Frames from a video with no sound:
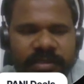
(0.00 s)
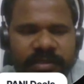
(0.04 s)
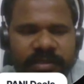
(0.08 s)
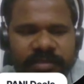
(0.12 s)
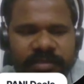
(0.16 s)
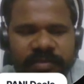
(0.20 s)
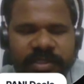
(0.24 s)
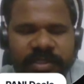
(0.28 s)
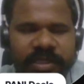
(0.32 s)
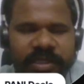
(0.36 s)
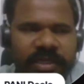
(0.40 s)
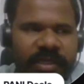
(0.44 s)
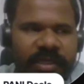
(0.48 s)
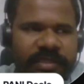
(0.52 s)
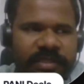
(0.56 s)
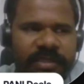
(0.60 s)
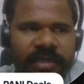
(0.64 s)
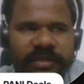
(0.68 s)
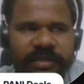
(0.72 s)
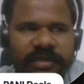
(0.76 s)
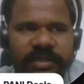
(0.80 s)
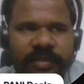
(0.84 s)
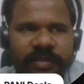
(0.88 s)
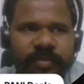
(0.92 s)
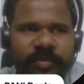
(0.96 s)
Switchy does
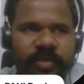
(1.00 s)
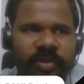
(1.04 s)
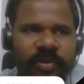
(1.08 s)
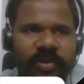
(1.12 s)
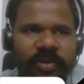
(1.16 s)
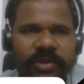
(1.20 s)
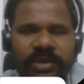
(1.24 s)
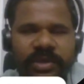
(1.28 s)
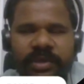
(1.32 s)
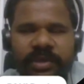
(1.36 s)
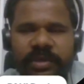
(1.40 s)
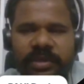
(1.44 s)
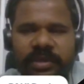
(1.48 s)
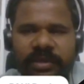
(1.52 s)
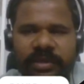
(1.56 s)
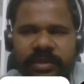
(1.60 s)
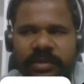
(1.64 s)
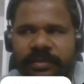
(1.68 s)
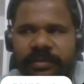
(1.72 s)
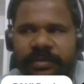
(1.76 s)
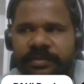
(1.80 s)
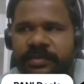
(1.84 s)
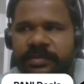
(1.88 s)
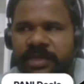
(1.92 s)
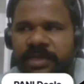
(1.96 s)
not support
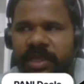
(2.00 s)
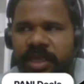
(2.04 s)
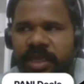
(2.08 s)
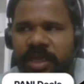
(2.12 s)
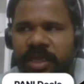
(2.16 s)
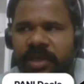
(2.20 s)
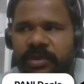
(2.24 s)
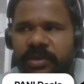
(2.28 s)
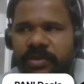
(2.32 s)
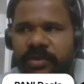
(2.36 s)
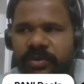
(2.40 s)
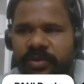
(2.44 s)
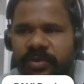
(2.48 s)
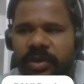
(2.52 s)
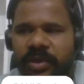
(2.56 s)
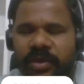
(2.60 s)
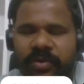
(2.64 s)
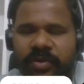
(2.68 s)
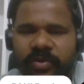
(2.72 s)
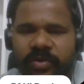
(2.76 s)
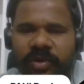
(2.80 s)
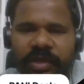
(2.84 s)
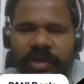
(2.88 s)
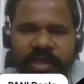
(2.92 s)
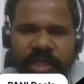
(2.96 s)

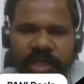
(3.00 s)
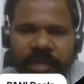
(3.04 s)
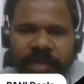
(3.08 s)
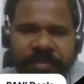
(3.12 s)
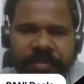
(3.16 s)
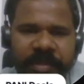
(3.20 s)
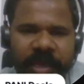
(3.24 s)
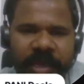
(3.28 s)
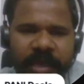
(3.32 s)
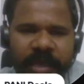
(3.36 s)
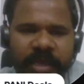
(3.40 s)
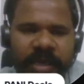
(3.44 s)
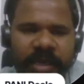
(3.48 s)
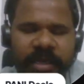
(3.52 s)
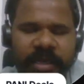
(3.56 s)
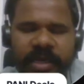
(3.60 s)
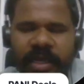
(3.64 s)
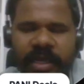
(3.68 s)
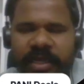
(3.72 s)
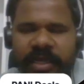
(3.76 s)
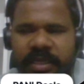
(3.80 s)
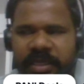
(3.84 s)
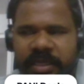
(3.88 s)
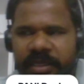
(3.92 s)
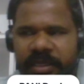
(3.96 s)
QR code in the API,
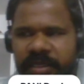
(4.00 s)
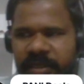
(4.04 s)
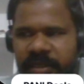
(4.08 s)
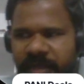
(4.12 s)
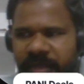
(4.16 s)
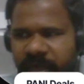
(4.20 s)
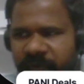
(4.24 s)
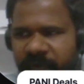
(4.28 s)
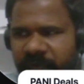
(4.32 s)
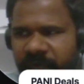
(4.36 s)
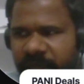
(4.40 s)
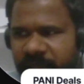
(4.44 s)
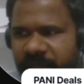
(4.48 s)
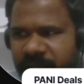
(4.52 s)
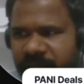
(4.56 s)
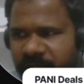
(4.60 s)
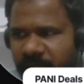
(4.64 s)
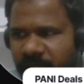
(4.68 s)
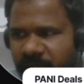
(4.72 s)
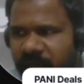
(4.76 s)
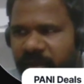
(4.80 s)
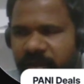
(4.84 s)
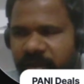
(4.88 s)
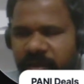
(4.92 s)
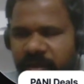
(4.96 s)
and I tried
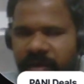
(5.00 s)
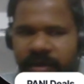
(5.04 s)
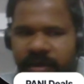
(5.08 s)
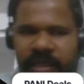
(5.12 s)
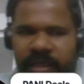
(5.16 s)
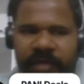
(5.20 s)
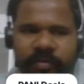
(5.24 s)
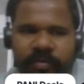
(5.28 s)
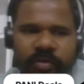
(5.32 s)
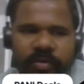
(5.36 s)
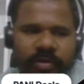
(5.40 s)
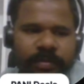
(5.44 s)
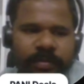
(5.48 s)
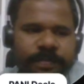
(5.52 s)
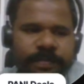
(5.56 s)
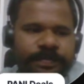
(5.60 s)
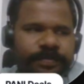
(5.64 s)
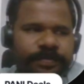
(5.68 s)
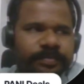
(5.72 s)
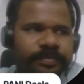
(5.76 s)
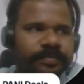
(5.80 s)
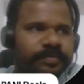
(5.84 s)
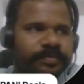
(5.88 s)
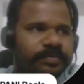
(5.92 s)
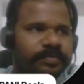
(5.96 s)
Short.io.
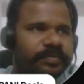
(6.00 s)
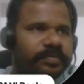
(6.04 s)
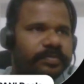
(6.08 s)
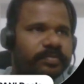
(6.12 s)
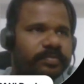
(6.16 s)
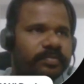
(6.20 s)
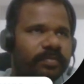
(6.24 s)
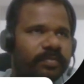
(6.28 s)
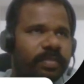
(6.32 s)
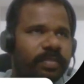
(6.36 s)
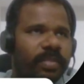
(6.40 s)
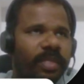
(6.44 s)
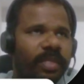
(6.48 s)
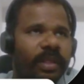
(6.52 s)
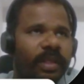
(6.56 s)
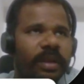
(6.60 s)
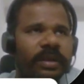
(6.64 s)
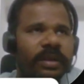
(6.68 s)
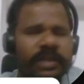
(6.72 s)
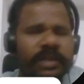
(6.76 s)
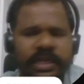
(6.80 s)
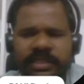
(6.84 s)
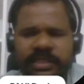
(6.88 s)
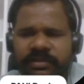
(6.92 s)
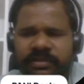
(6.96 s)

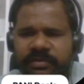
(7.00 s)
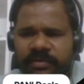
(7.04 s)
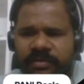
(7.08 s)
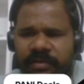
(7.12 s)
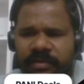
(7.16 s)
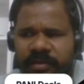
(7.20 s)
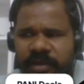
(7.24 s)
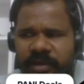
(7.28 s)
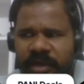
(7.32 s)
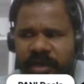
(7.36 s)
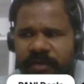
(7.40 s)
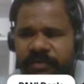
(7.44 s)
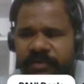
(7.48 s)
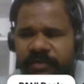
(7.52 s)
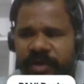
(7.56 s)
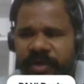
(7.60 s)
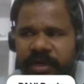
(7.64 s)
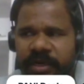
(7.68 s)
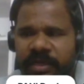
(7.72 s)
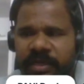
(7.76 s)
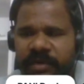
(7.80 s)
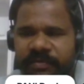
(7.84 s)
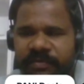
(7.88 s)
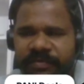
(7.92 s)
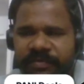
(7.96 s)
That is
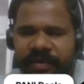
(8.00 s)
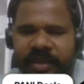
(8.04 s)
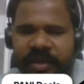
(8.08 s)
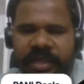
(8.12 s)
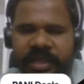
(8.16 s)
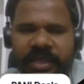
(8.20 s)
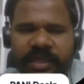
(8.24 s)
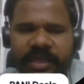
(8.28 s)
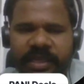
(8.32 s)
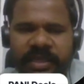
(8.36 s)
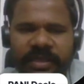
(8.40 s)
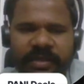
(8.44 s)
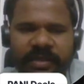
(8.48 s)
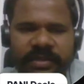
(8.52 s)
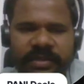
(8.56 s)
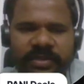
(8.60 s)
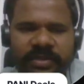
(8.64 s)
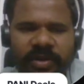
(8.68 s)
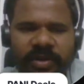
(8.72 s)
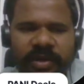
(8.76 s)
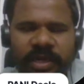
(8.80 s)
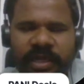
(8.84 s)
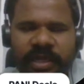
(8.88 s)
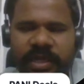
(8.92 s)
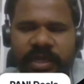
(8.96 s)
one another free
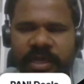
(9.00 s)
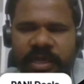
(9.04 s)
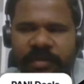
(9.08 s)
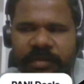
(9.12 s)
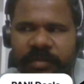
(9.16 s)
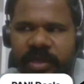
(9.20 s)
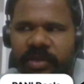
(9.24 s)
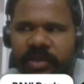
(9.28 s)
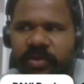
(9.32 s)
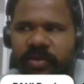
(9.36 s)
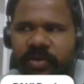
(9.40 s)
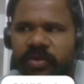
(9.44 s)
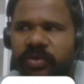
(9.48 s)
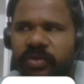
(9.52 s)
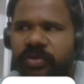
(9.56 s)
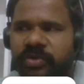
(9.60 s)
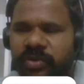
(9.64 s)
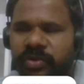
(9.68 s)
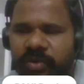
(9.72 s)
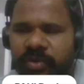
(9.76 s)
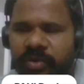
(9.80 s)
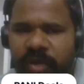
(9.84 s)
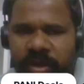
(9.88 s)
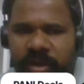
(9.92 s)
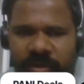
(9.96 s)
short link and bio
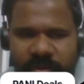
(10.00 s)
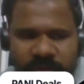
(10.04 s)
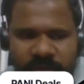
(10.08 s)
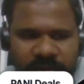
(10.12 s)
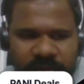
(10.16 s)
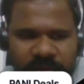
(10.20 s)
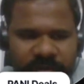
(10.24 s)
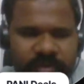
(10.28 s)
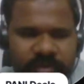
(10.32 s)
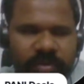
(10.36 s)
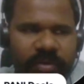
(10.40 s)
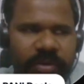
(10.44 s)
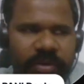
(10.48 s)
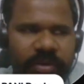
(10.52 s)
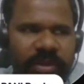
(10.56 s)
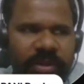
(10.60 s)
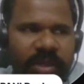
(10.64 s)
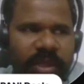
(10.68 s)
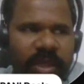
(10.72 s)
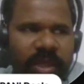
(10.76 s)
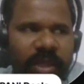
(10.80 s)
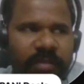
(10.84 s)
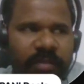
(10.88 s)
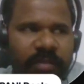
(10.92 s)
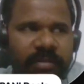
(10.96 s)
QR code tool,
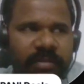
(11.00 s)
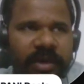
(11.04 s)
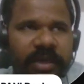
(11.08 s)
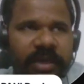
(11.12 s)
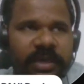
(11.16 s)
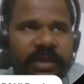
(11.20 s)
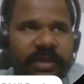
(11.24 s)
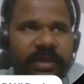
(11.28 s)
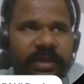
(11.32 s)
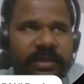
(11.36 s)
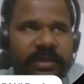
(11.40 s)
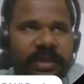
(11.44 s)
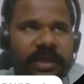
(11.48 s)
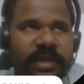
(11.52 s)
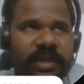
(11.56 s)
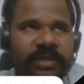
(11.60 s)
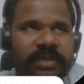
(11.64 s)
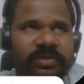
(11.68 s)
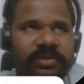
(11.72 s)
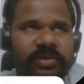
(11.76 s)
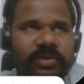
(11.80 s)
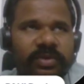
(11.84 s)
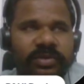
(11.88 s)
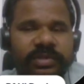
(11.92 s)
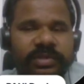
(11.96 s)
but that
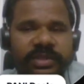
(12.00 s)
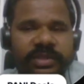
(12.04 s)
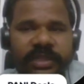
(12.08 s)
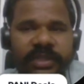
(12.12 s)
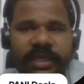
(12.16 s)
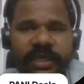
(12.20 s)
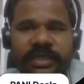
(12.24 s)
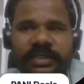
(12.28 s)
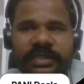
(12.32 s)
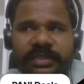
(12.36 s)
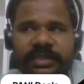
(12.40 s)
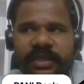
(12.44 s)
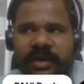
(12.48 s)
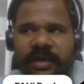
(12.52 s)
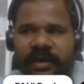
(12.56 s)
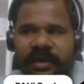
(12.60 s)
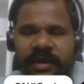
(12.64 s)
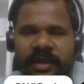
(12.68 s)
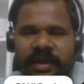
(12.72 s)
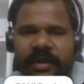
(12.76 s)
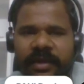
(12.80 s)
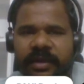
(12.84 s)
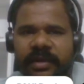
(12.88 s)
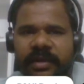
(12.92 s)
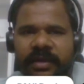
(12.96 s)
also sends the
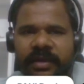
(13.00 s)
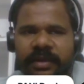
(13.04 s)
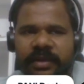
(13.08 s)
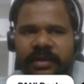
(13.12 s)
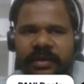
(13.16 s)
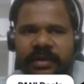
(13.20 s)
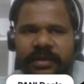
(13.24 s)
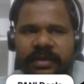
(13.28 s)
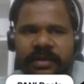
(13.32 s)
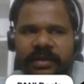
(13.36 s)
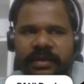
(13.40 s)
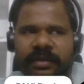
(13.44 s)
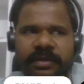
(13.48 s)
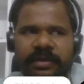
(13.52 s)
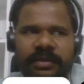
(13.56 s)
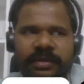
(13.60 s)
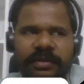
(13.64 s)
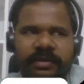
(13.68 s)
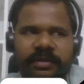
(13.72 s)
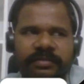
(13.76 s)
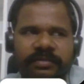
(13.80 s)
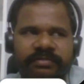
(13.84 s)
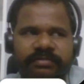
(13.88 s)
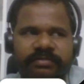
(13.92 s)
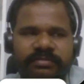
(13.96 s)
raw
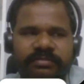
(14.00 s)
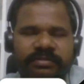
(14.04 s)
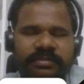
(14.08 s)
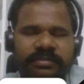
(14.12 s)
uh,